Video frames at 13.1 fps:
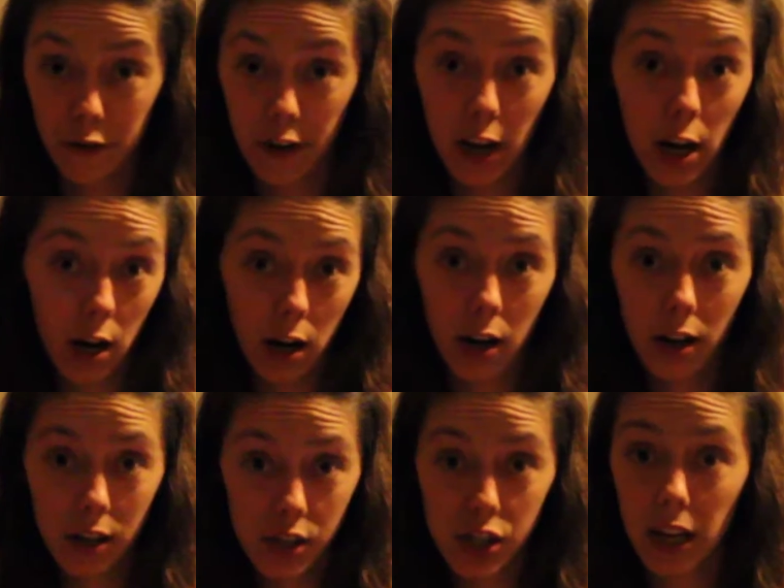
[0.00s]
finger,
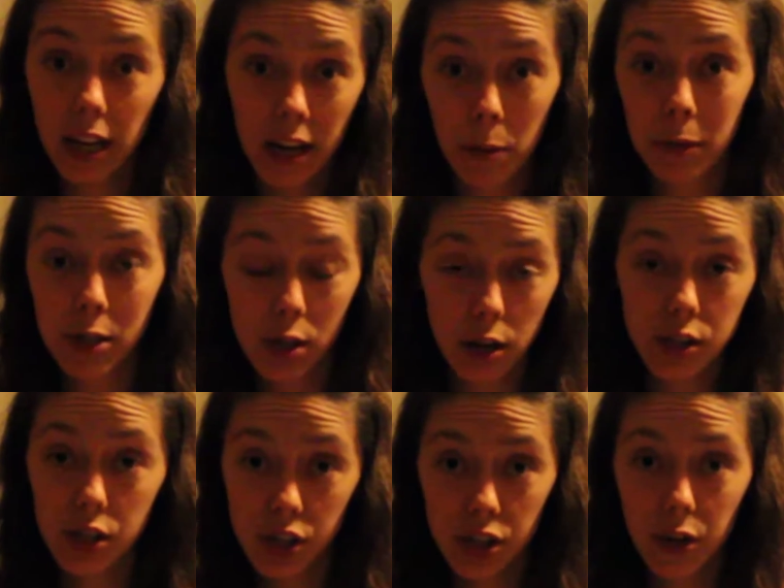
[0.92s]
checking how much
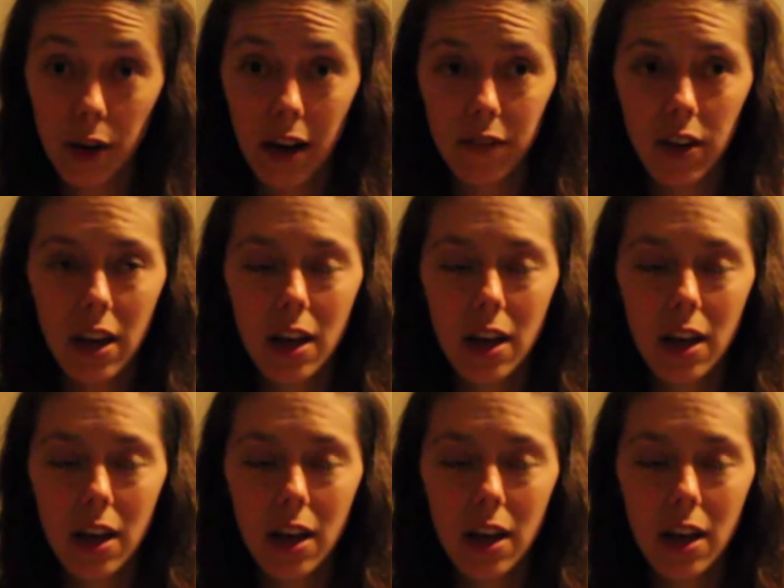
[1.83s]
oxygen you have.